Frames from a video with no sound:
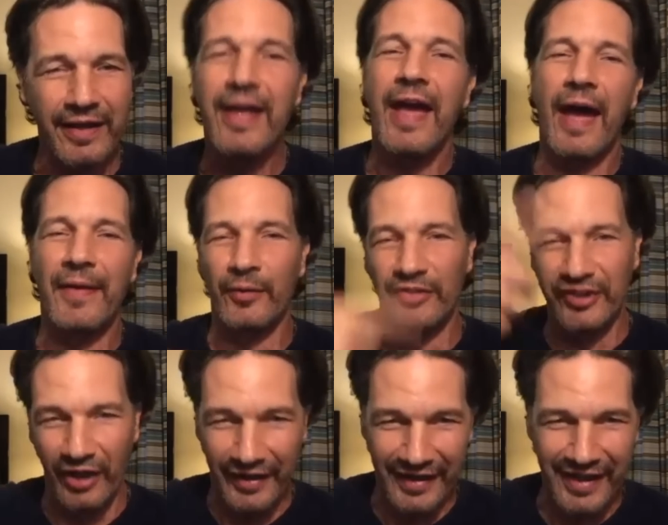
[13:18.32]
and then it would
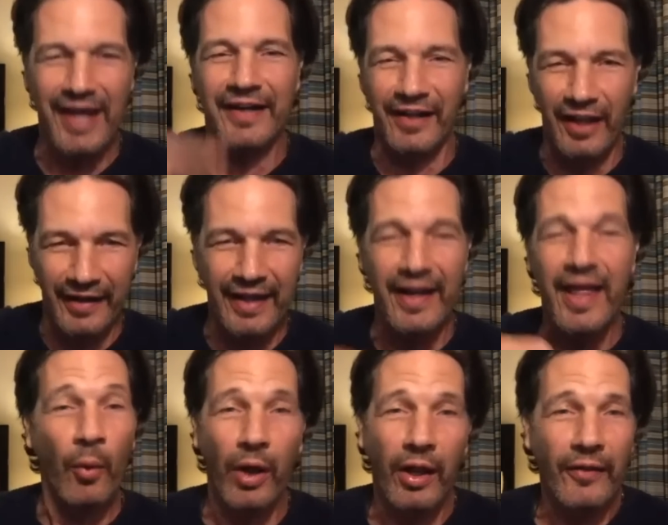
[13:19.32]
cut again and cut again.
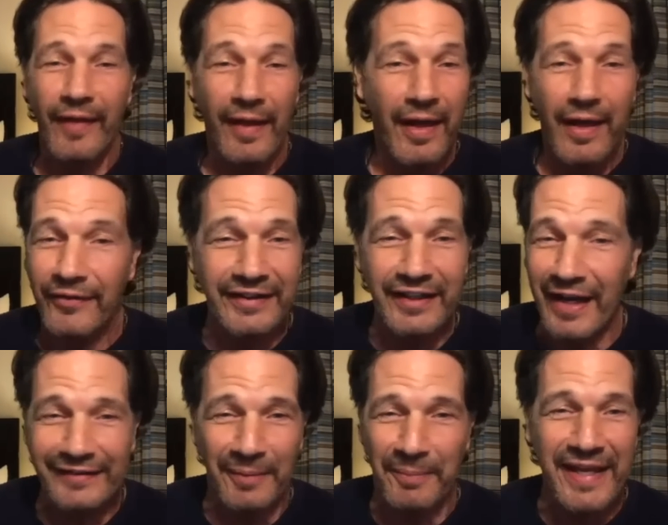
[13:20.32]
Well, they did that
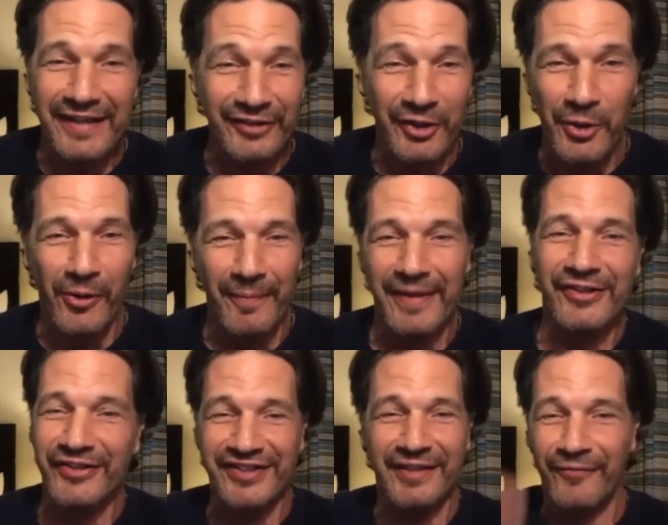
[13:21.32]
to me too. I mean, you
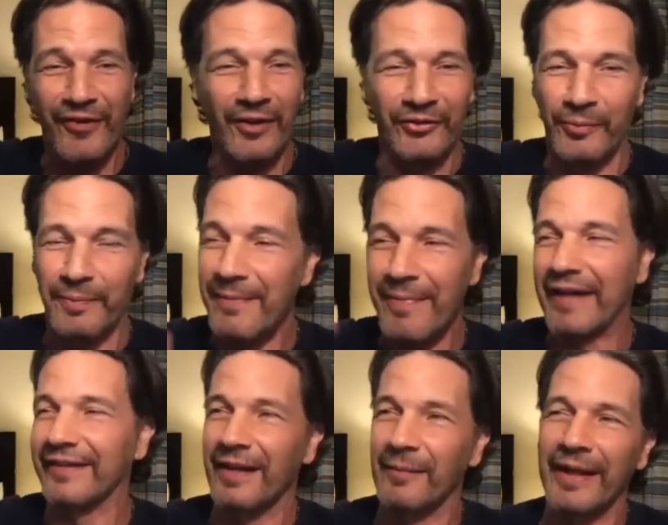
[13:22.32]
see films with me back
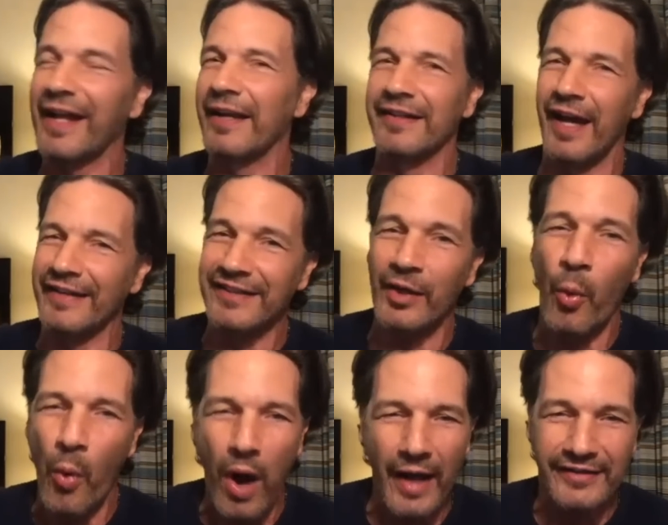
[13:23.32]
then. I'm like, I did it
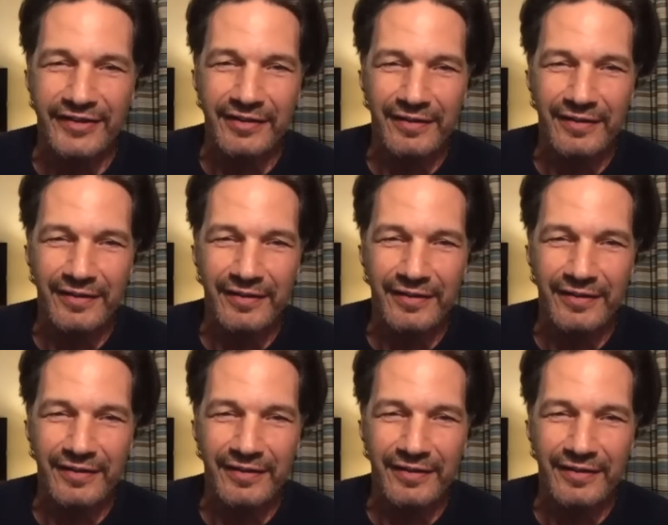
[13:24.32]
once.